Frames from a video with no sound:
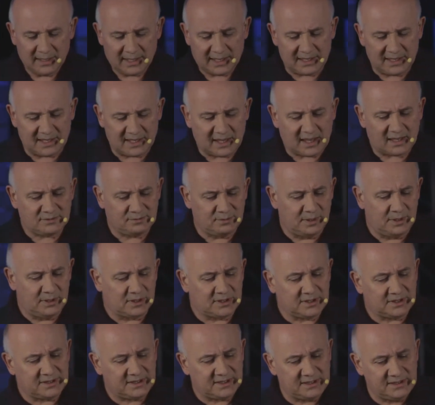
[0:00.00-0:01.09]
And as we
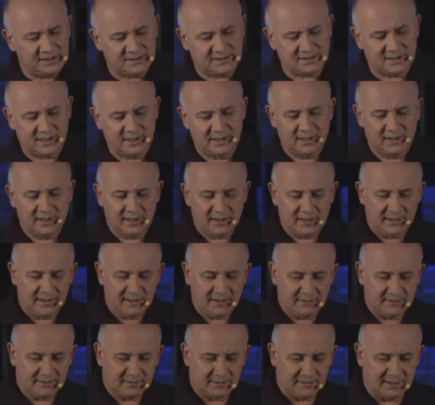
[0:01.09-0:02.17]
look at these
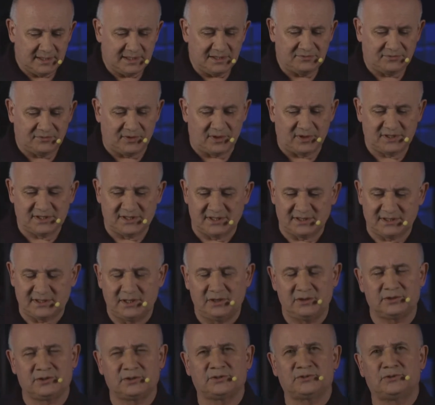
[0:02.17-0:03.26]
verses, you
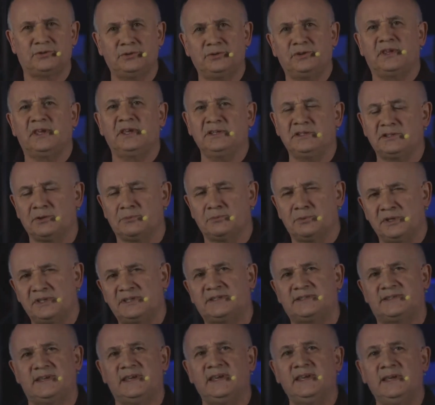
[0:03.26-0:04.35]
know, there's two things that we
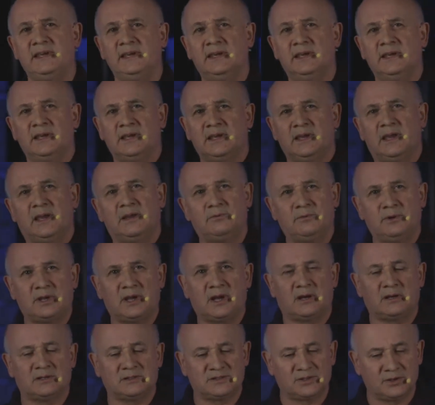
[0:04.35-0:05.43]
see in
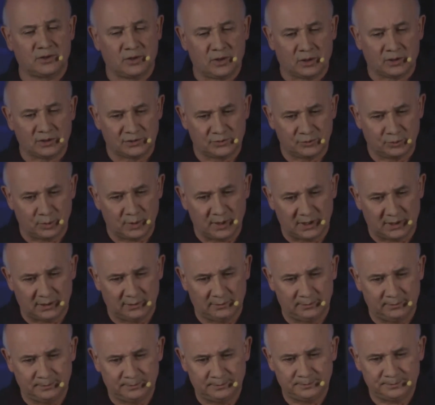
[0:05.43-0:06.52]
regards to God's
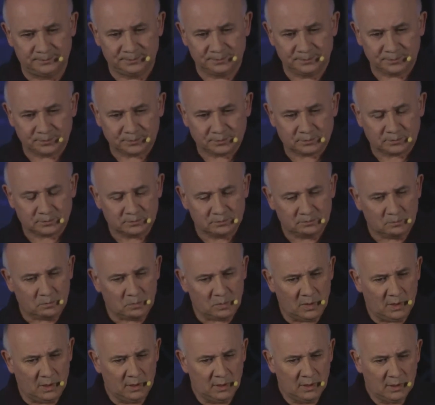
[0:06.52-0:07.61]
will.
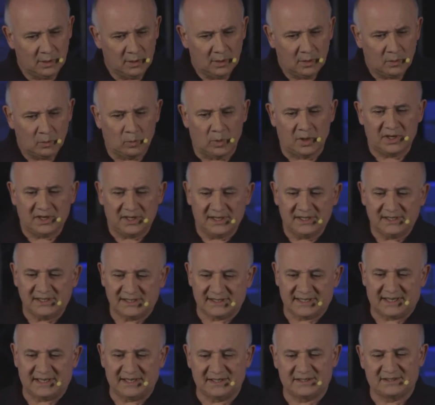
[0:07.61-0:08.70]
One
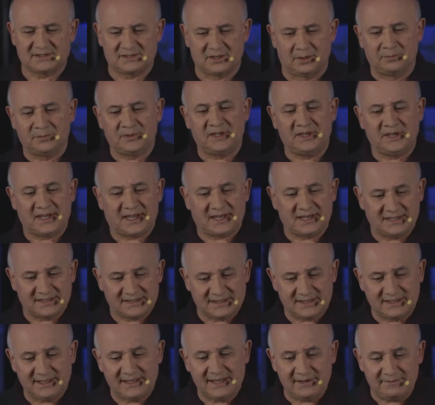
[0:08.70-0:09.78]
is that it's something that
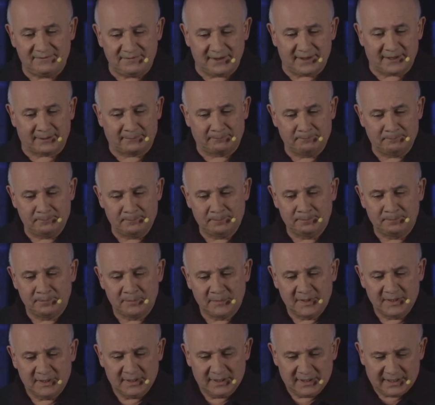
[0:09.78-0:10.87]
is living.
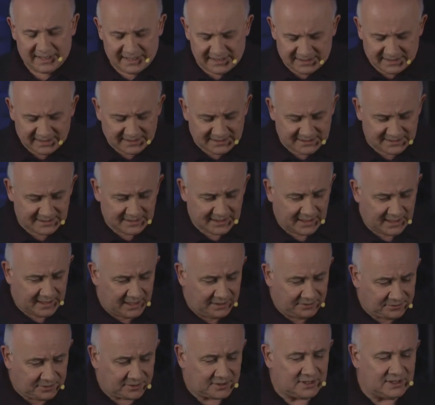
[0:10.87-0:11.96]
It's
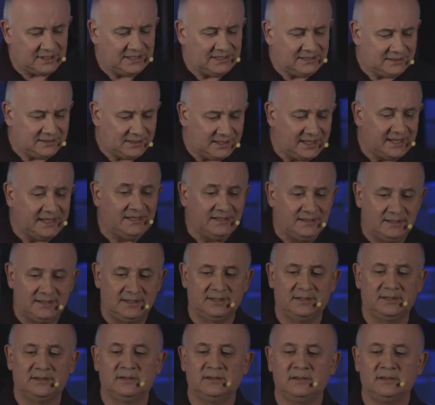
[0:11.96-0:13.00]
intricately linked